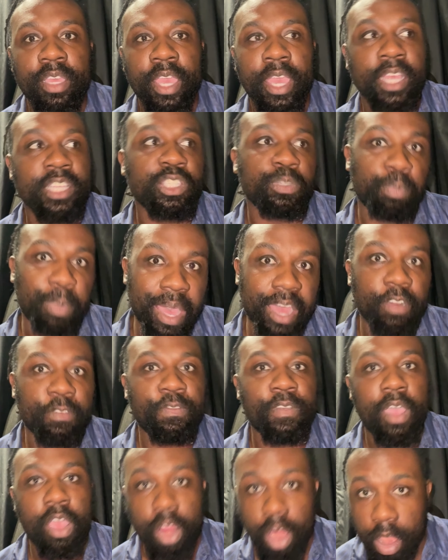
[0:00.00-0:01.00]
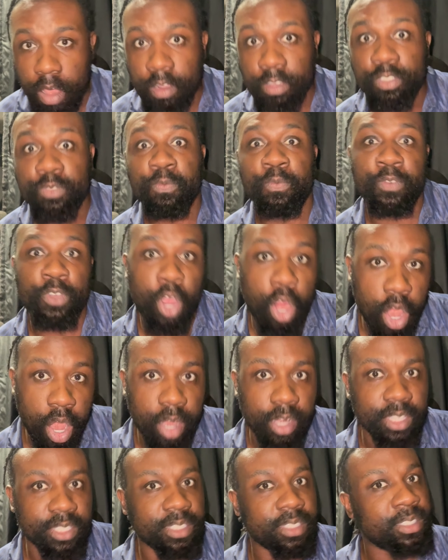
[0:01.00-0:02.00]
and Spotify for
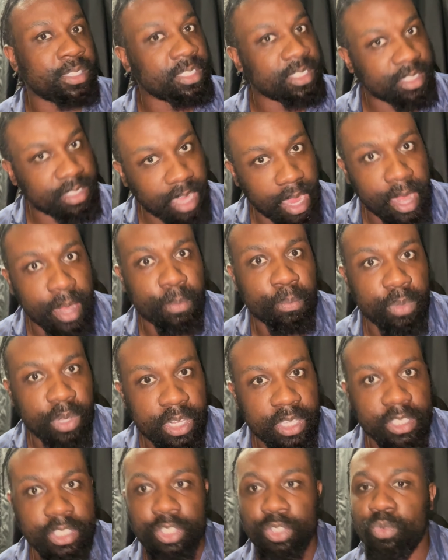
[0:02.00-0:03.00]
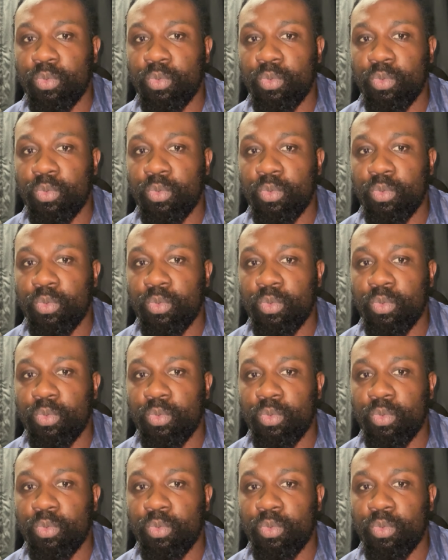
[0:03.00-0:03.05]
artists. The same reason.